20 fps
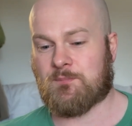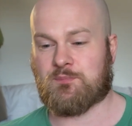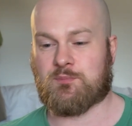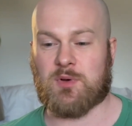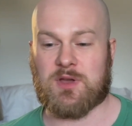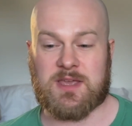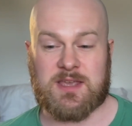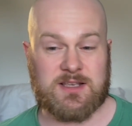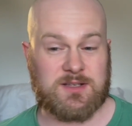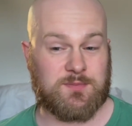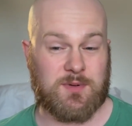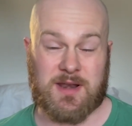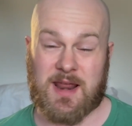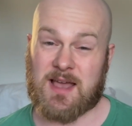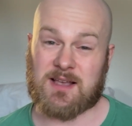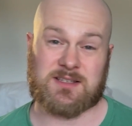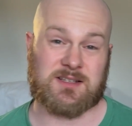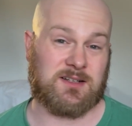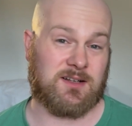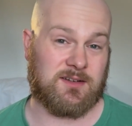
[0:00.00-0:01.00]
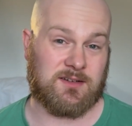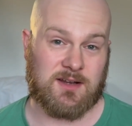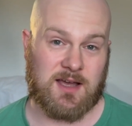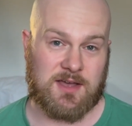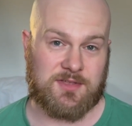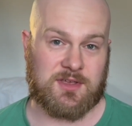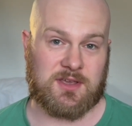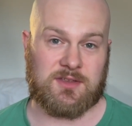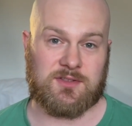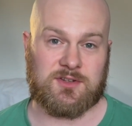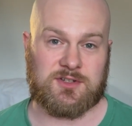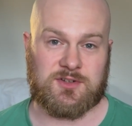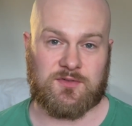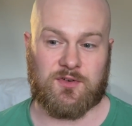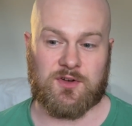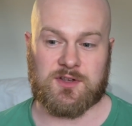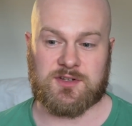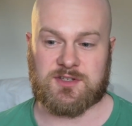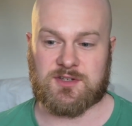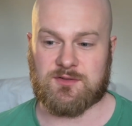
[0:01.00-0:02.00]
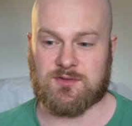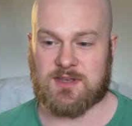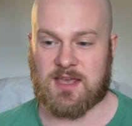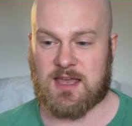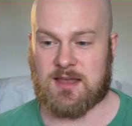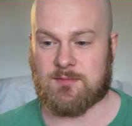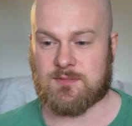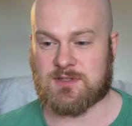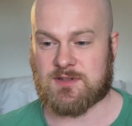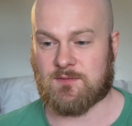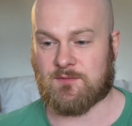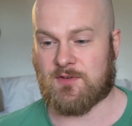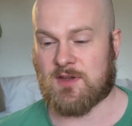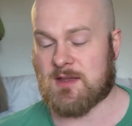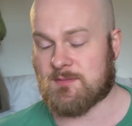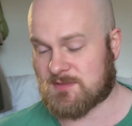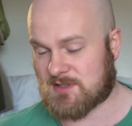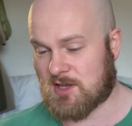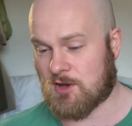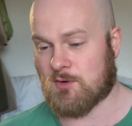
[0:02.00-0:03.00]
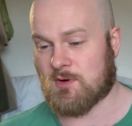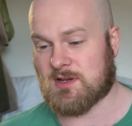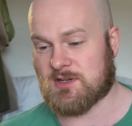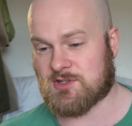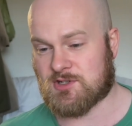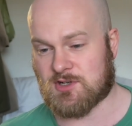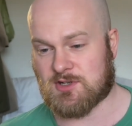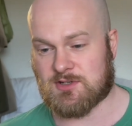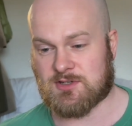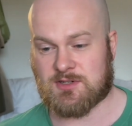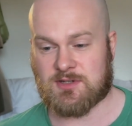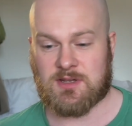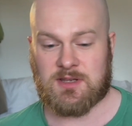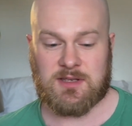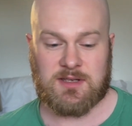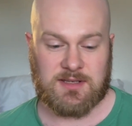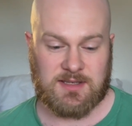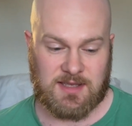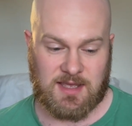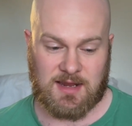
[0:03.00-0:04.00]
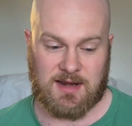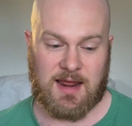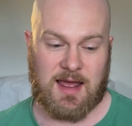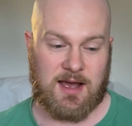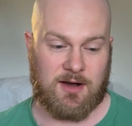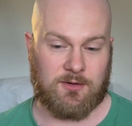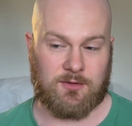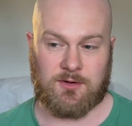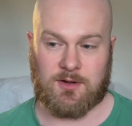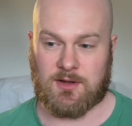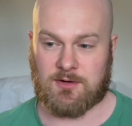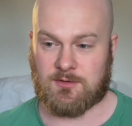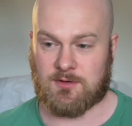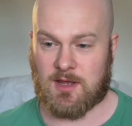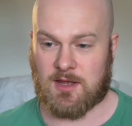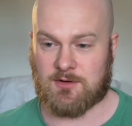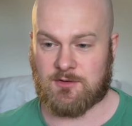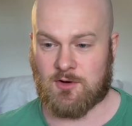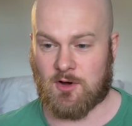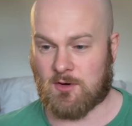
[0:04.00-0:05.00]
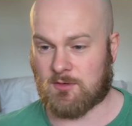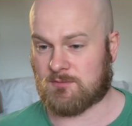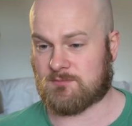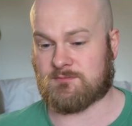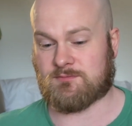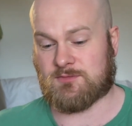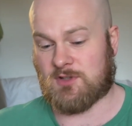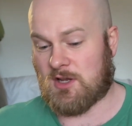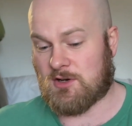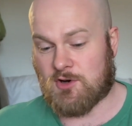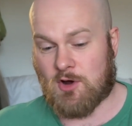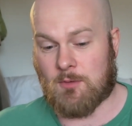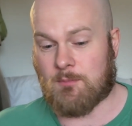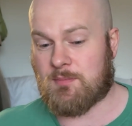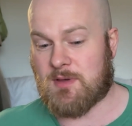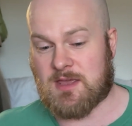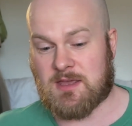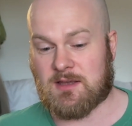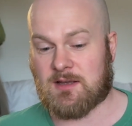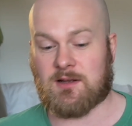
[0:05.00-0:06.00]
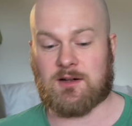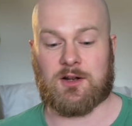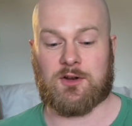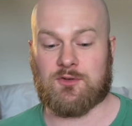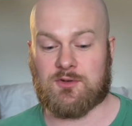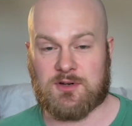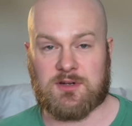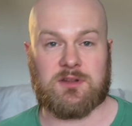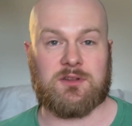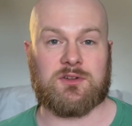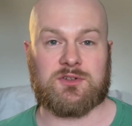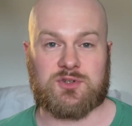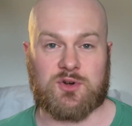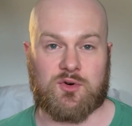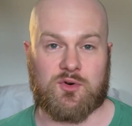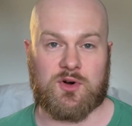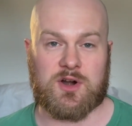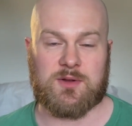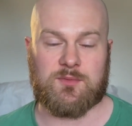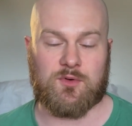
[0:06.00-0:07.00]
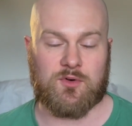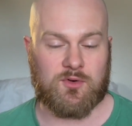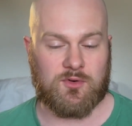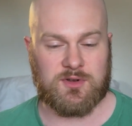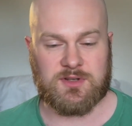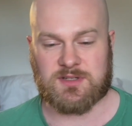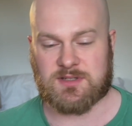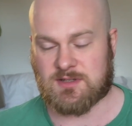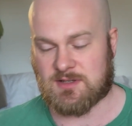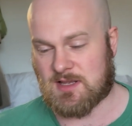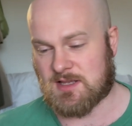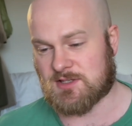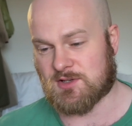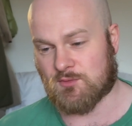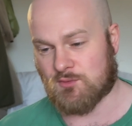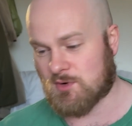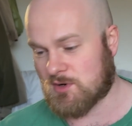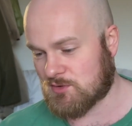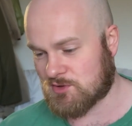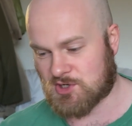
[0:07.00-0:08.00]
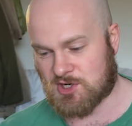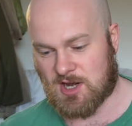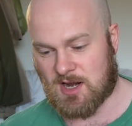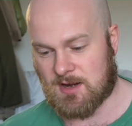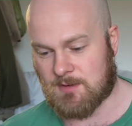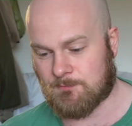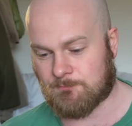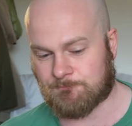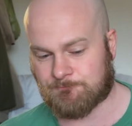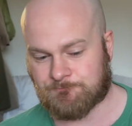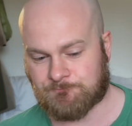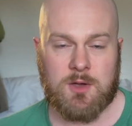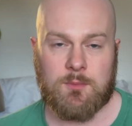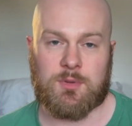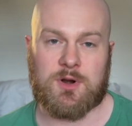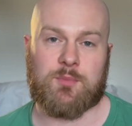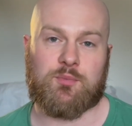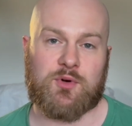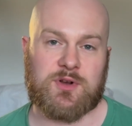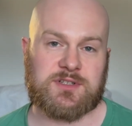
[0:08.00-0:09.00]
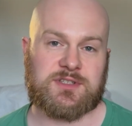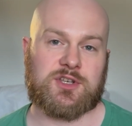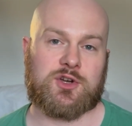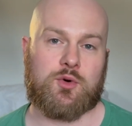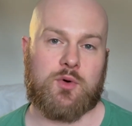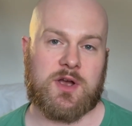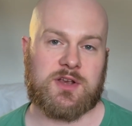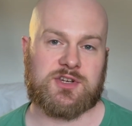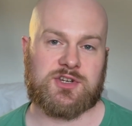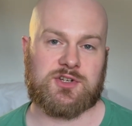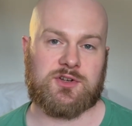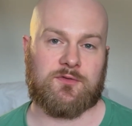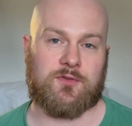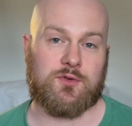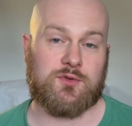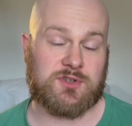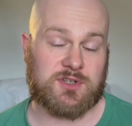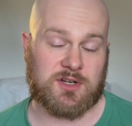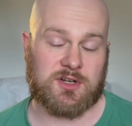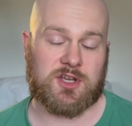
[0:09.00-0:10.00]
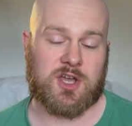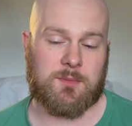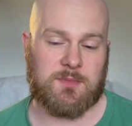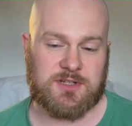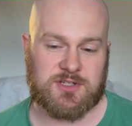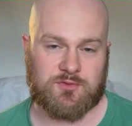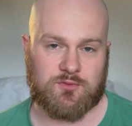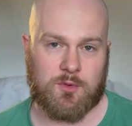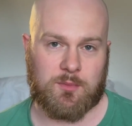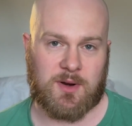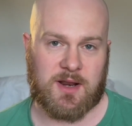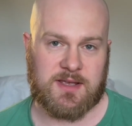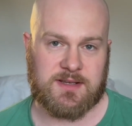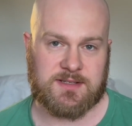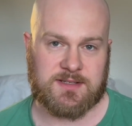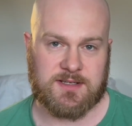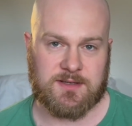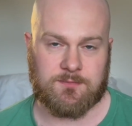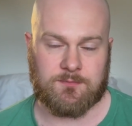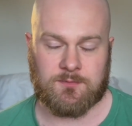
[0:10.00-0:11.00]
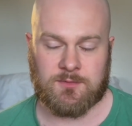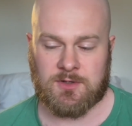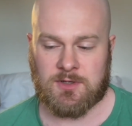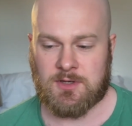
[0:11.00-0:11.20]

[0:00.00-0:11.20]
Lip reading: But he has been excellent, I think, in the first 2 games. And for him to go injured, get out, and not be included in the tour anymore is a real shame. But it brings the question of who's going to come in to replace him.